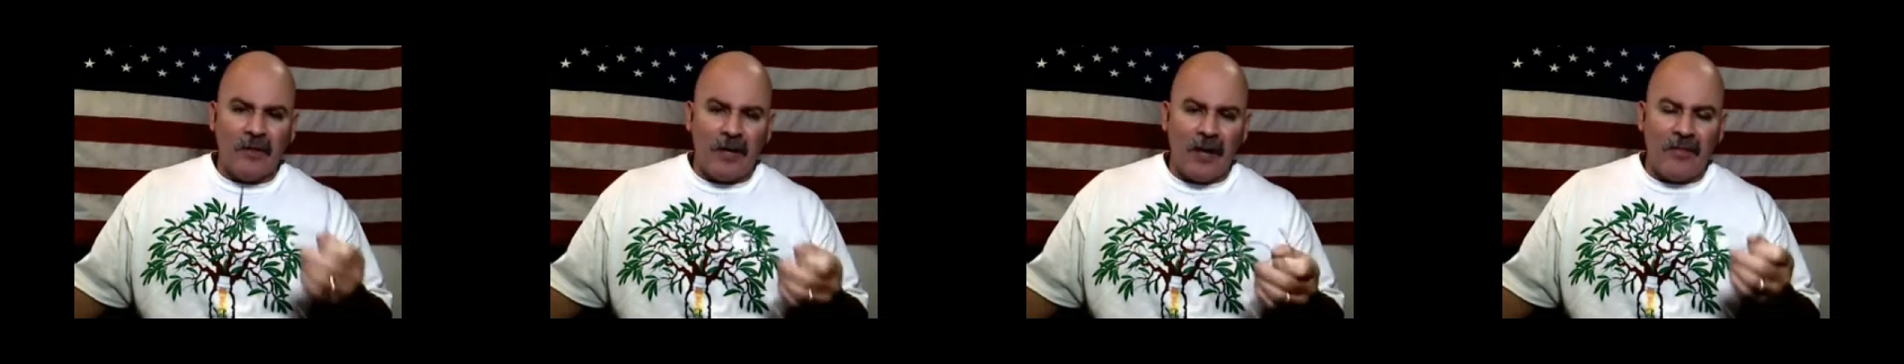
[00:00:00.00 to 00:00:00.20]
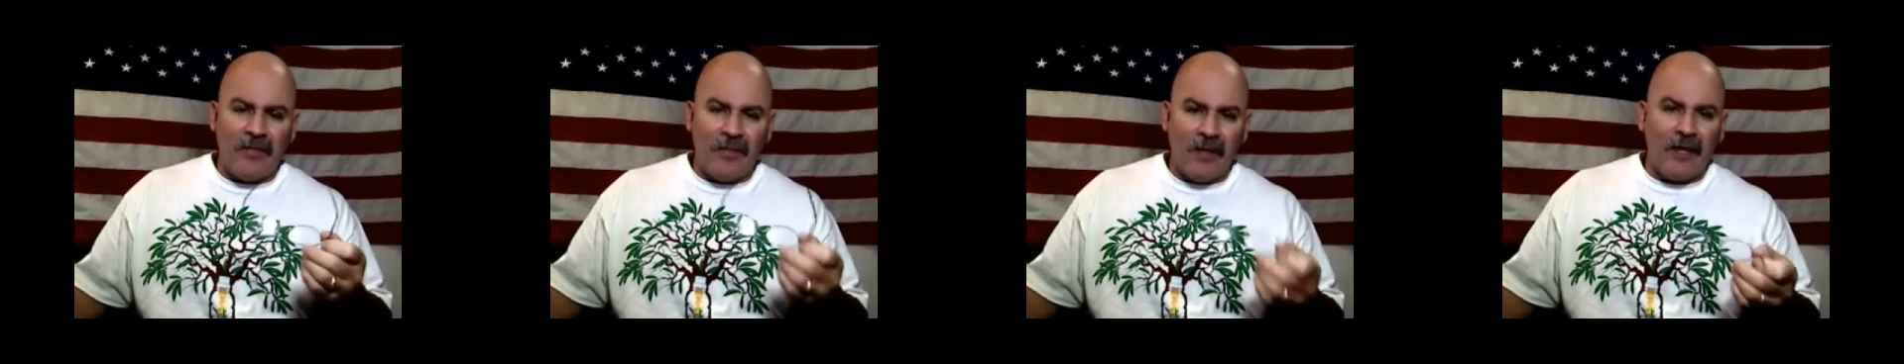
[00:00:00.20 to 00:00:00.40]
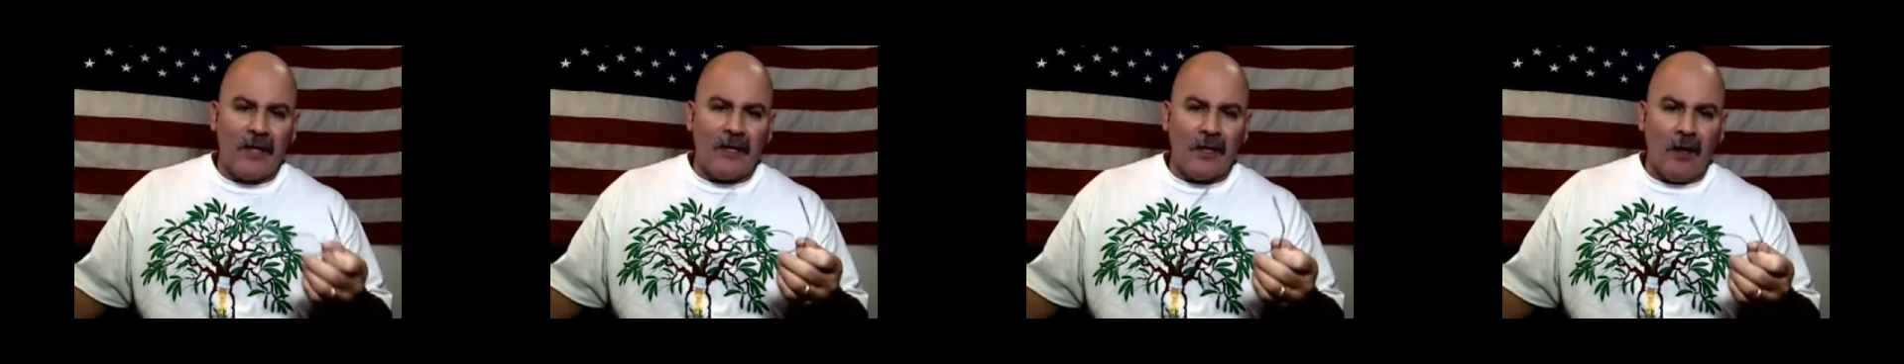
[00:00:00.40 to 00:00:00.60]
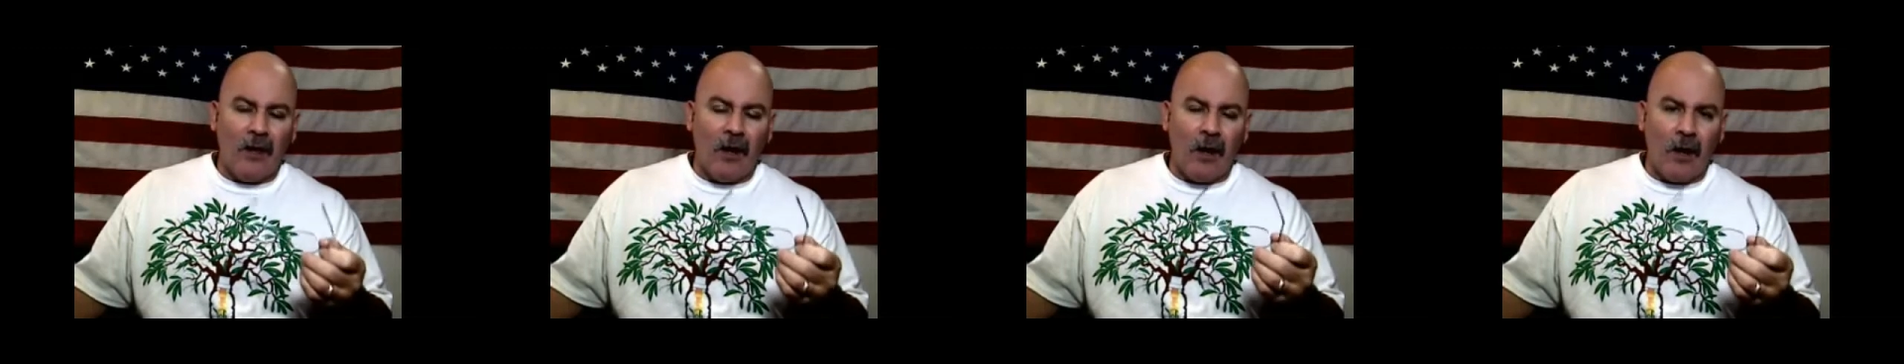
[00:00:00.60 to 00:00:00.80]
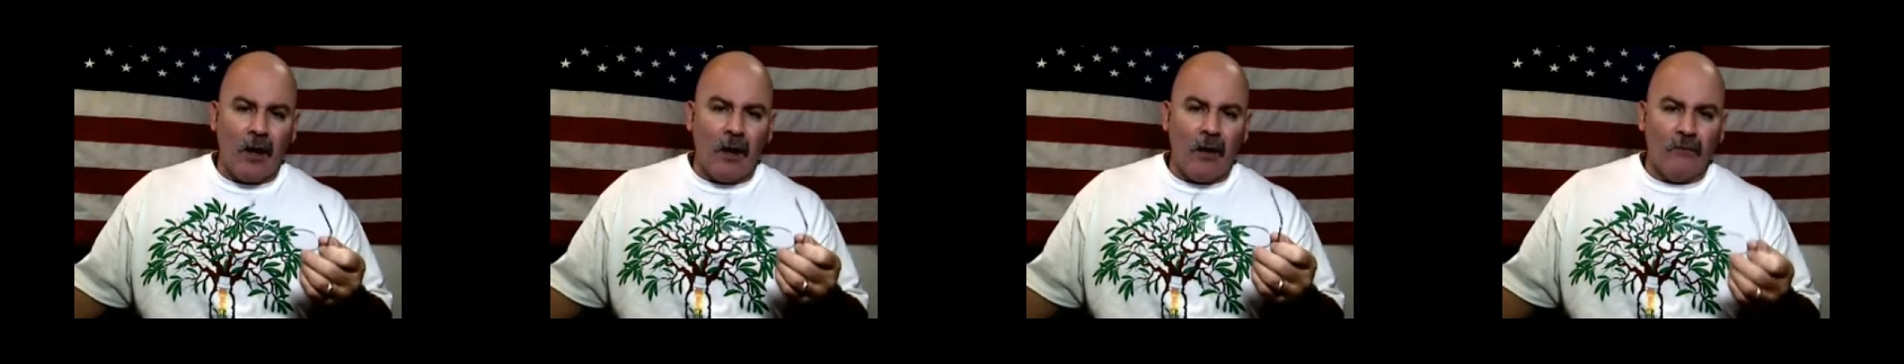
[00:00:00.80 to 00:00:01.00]
that I think
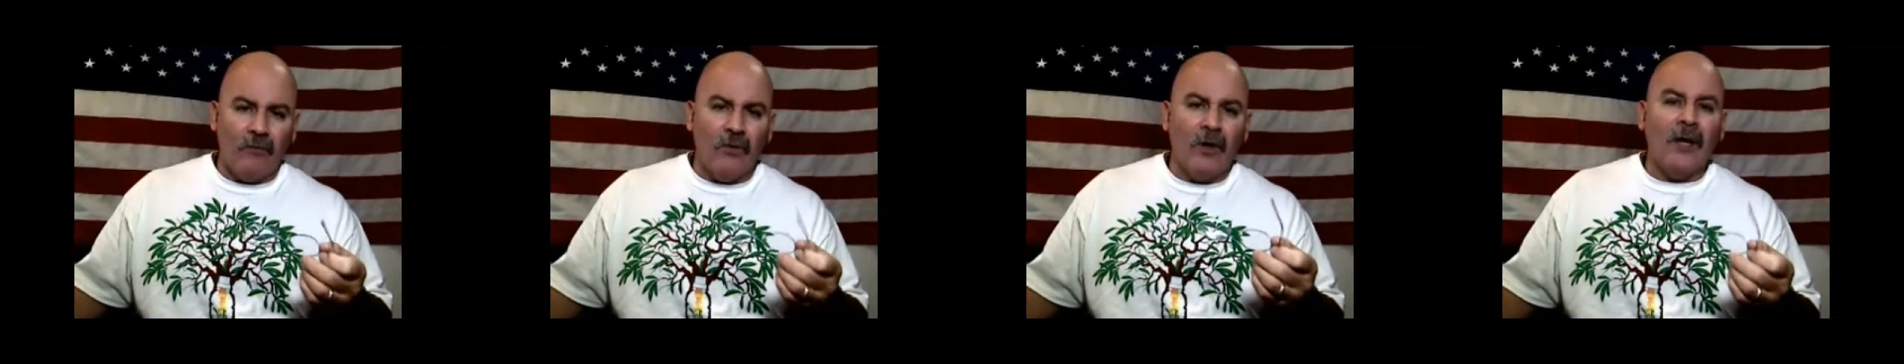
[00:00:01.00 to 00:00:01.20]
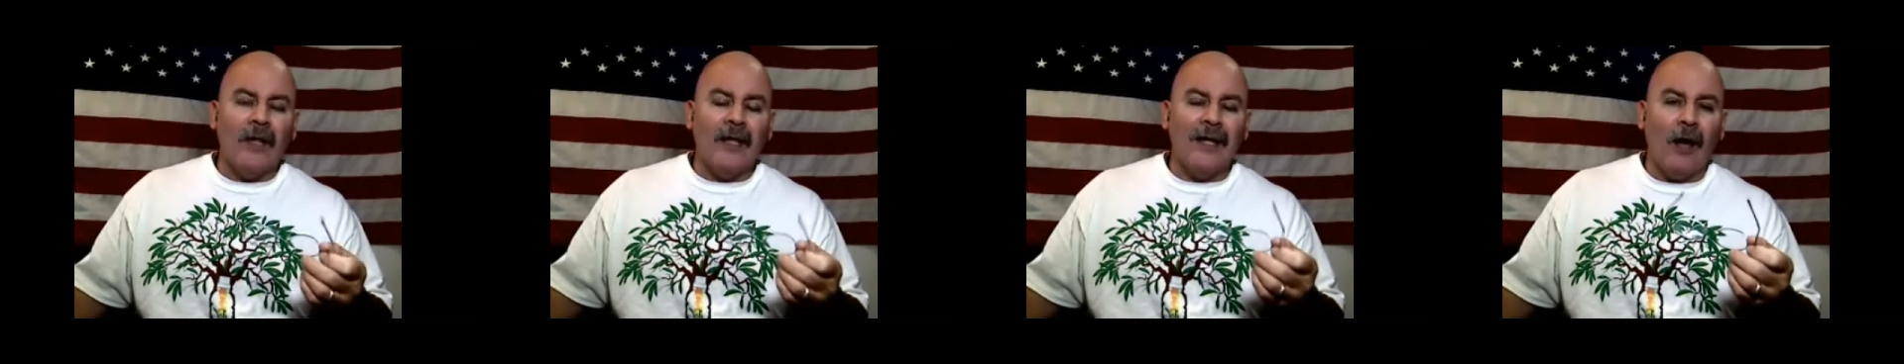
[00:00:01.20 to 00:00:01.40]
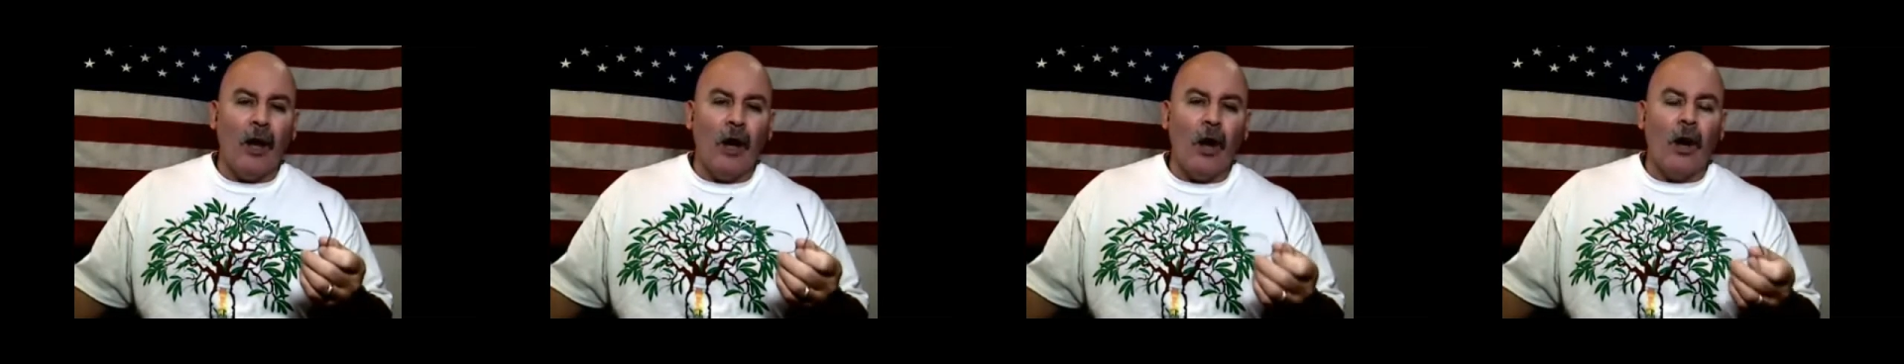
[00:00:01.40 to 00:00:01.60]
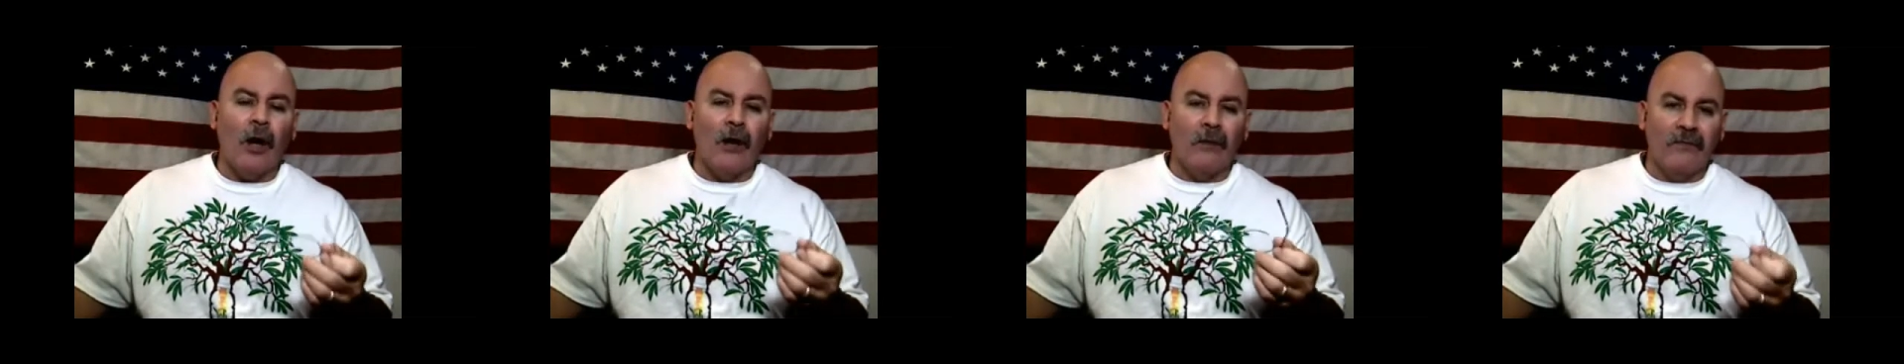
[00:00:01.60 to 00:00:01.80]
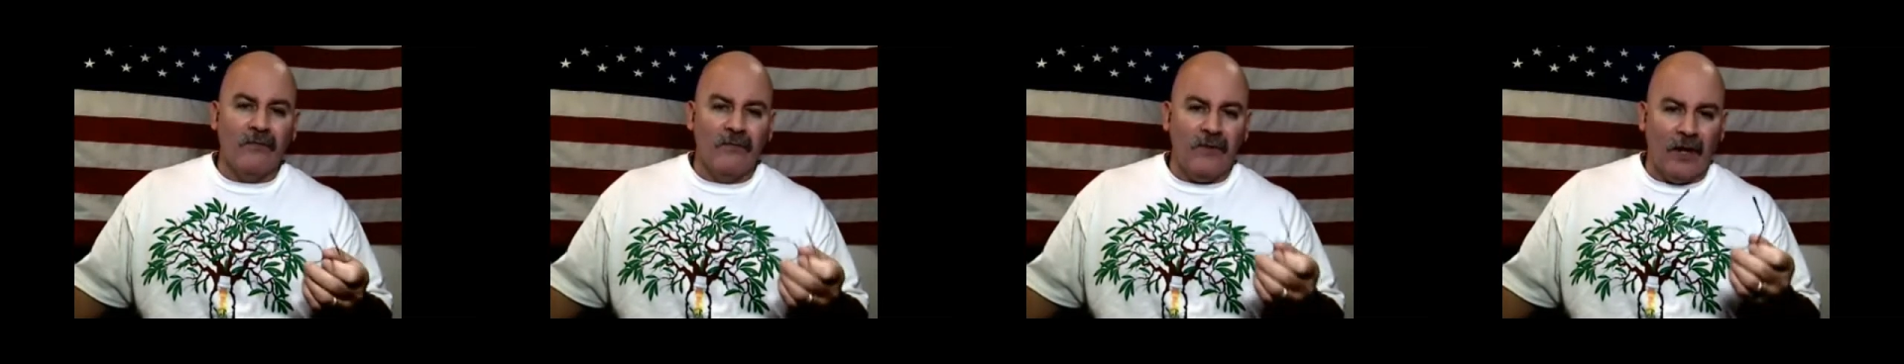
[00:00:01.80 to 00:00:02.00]
are, really
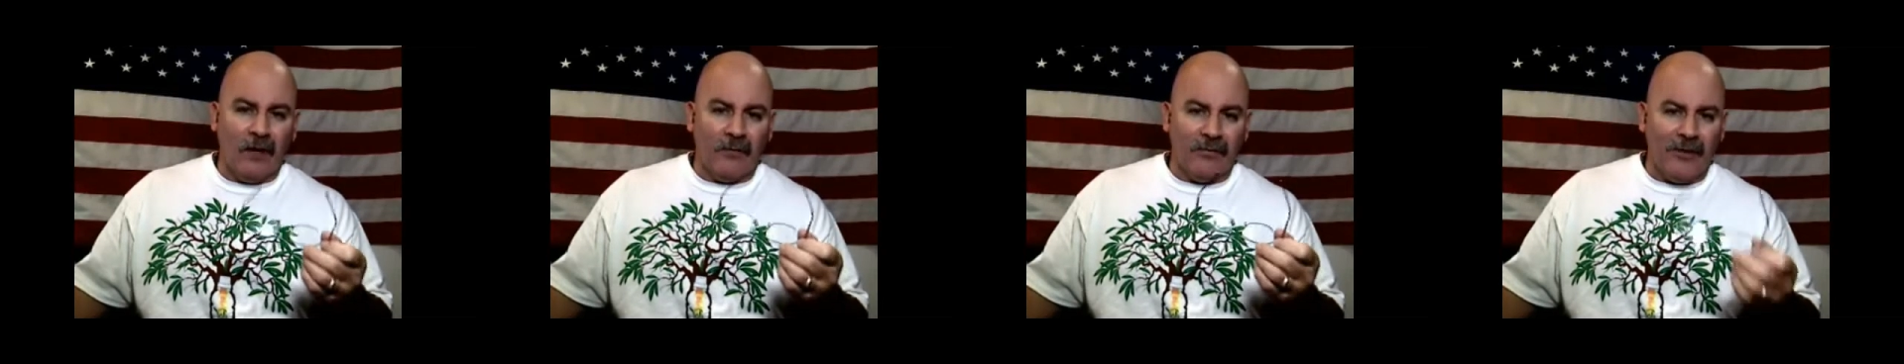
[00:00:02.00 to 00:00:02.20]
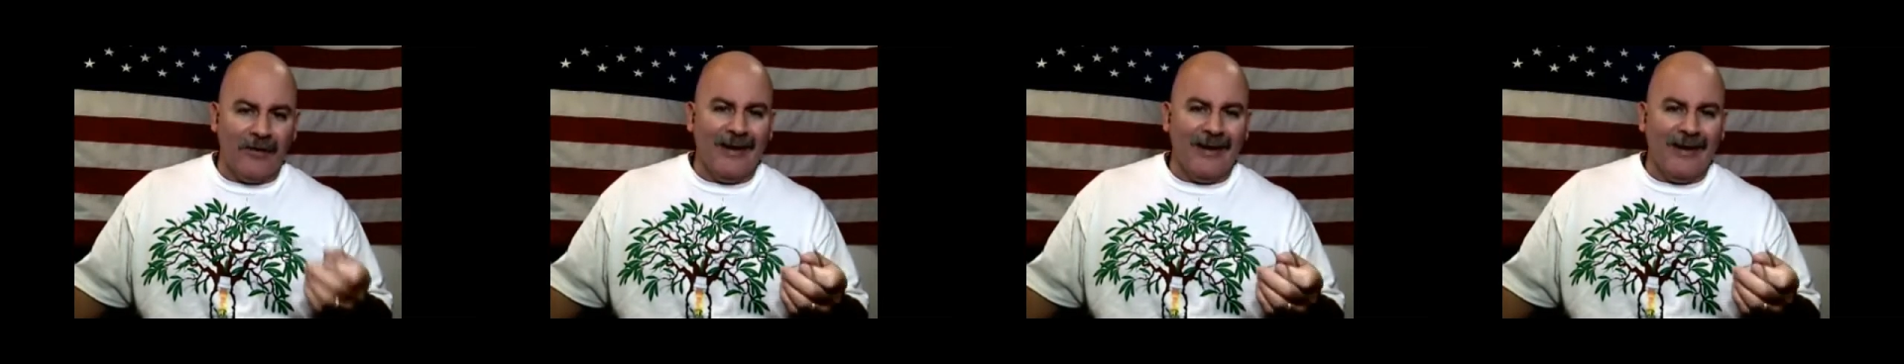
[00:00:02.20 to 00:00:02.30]
heartfelt.